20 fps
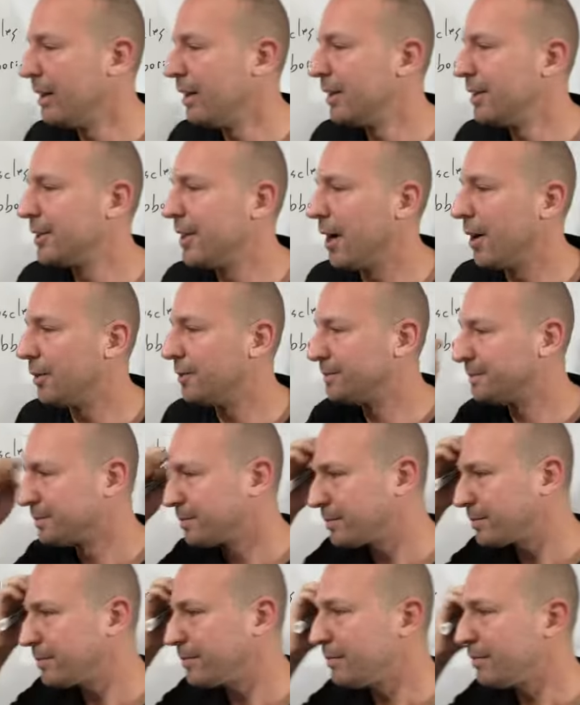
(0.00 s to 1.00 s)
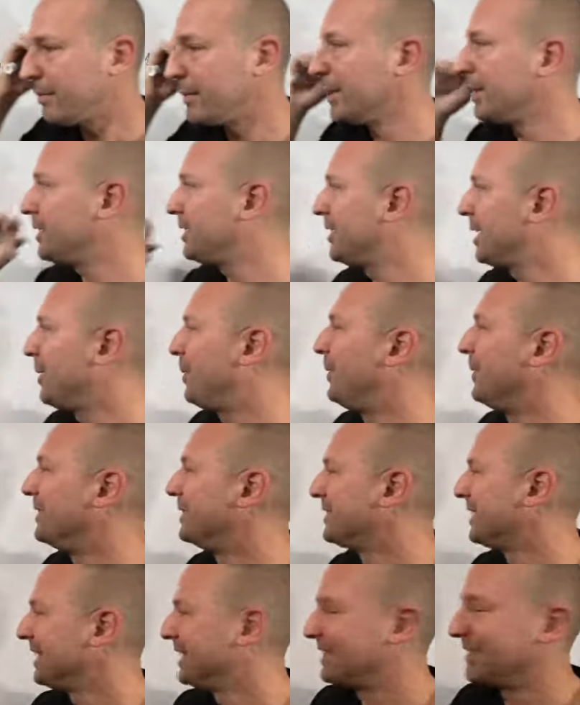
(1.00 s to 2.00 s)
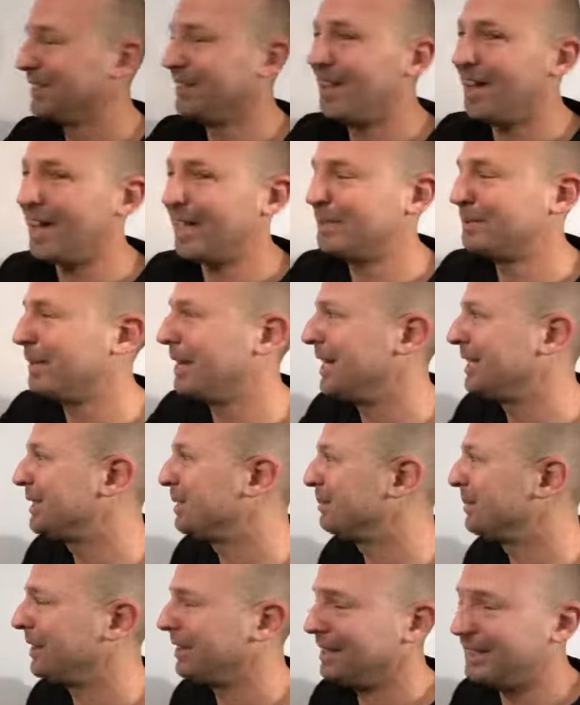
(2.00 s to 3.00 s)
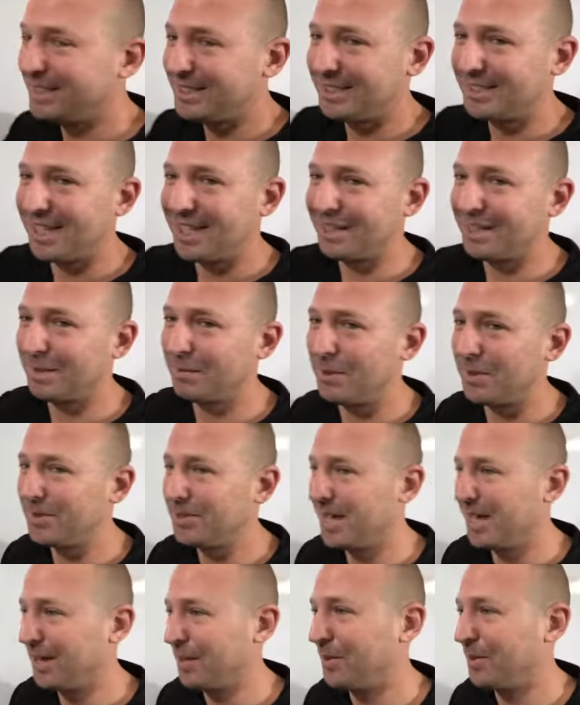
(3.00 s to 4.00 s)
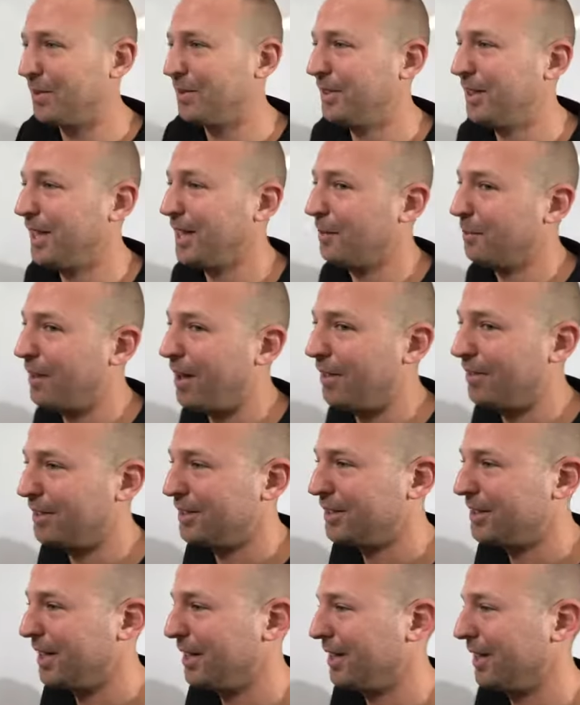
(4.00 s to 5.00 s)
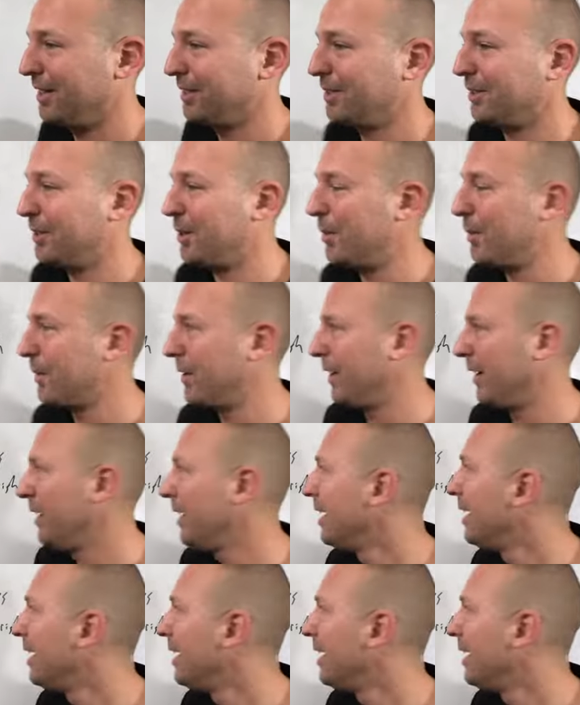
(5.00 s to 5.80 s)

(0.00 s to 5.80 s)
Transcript: So, the gibberish, it's a long explanation, but this is like the most technical thing about this technique, so don't worry.